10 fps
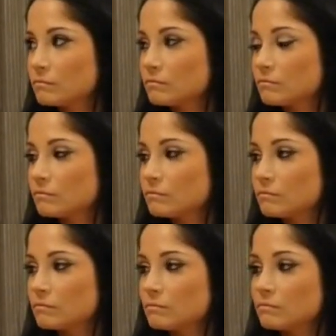
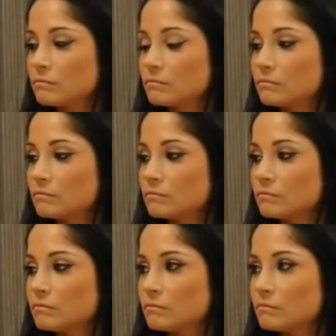
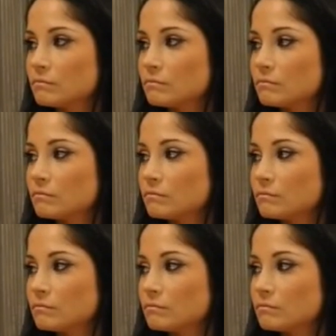
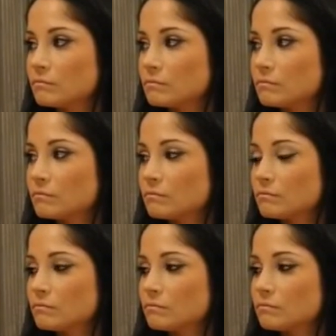
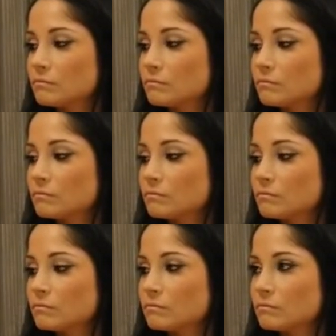
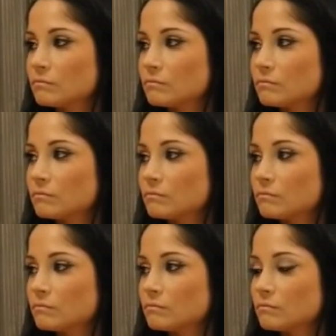
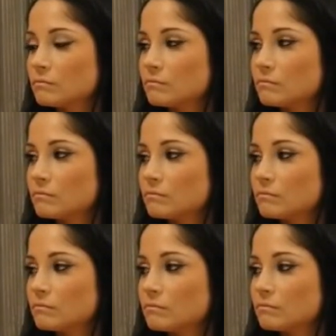
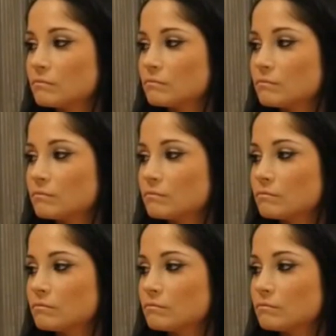
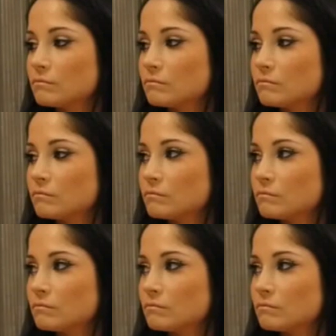No words are spoken by the person on screen.